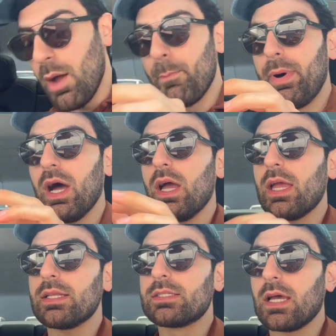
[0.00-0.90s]
But
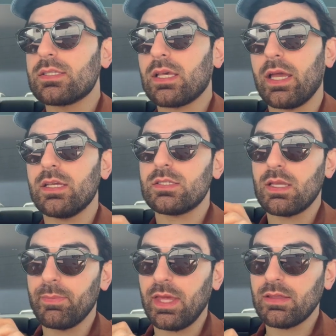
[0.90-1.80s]
it does kind of
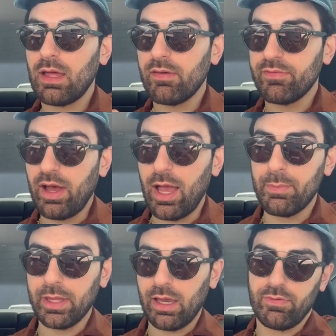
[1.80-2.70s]
seem like that vibe.
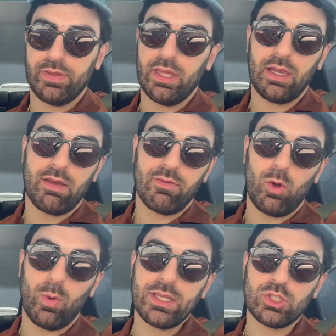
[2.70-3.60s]
Like, I feel like I've
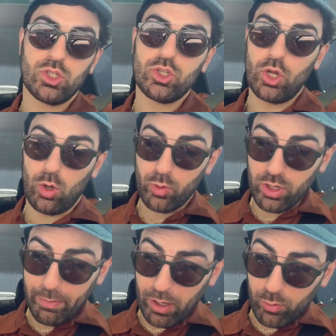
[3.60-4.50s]
always known
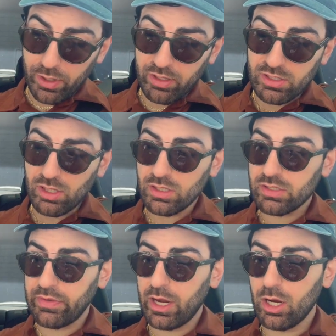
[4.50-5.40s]
about Renaissance
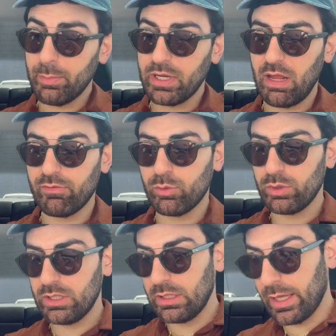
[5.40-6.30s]
Fair, but never
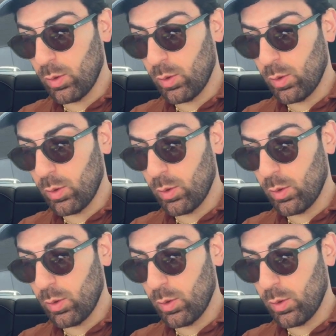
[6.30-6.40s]
really, like,